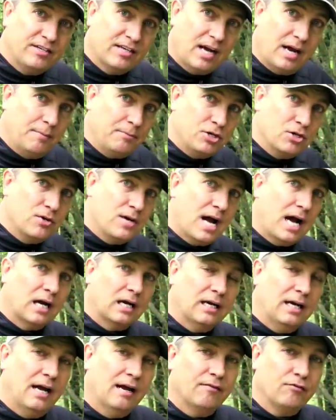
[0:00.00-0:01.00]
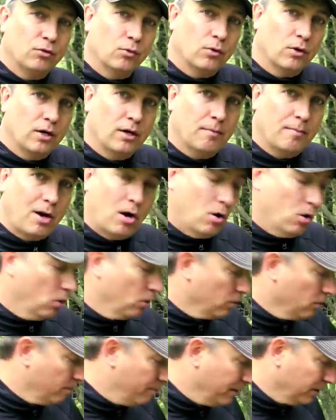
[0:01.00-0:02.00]
time and you're not gonna have to worry about
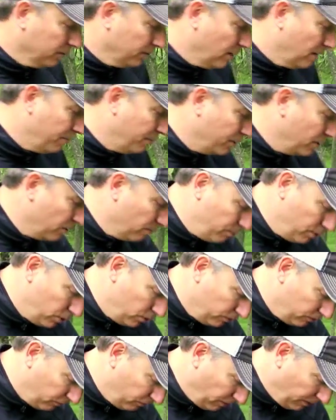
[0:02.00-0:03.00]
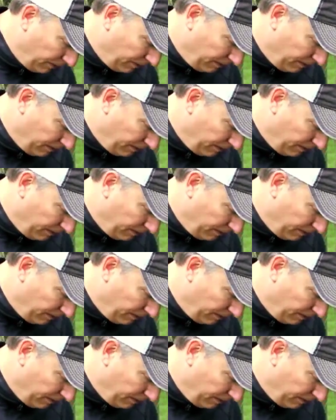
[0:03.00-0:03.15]
odor building up in your boots.